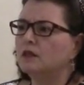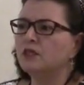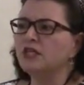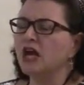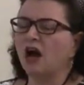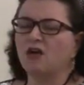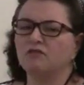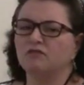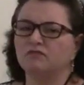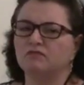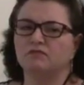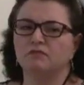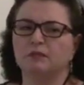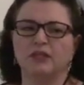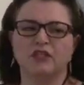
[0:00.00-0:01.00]
No,
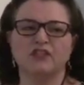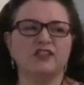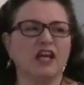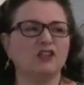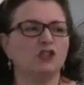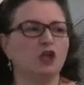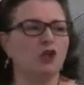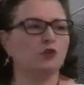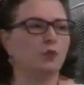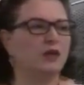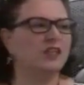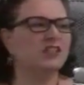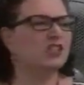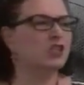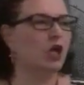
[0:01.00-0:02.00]
because
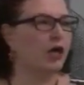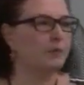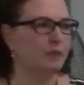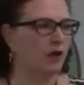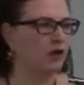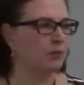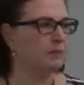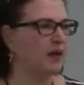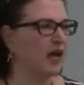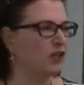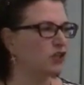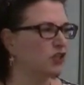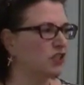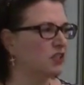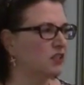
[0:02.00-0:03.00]
it's not about
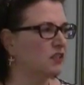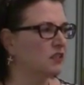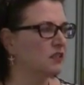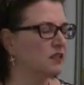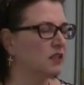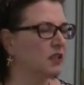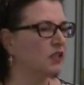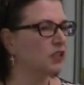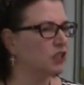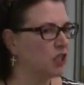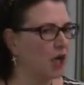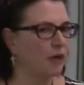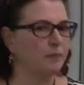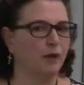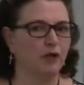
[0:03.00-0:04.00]
compassion. It's
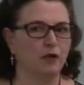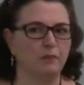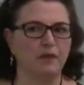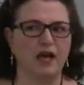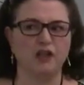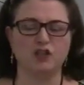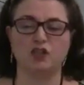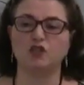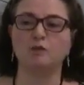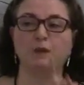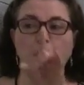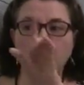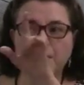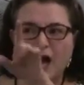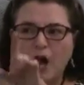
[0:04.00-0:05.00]
not about compassion, it's
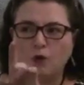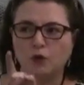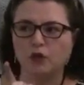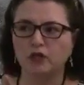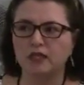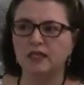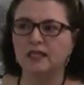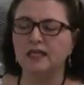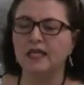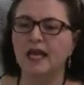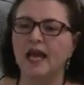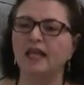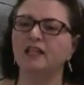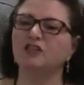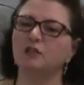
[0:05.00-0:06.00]
about power.
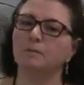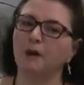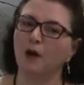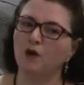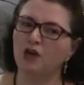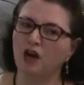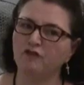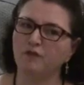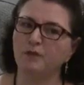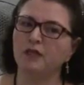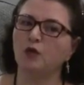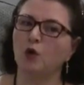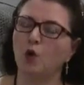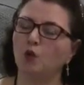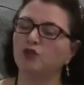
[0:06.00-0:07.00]
And it's about government
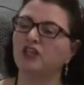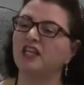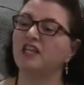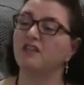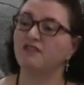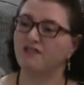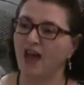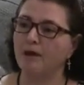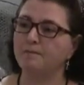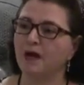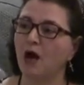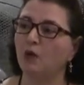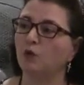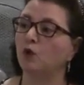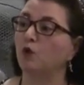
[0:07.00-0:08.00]
holding that
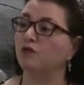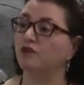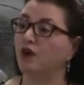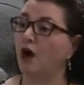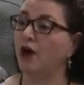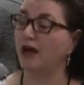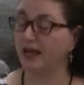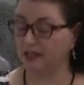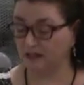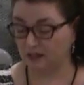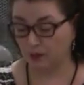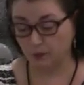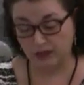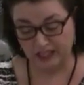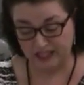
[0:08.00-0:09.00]
power over our heads,
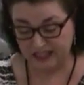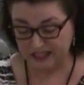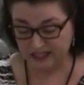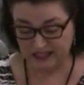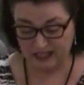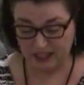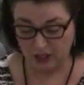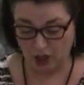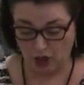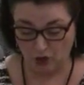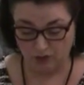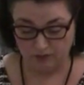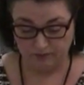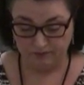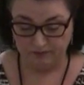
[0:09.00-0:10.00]
and we need to say
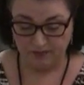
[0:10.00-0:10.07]
no.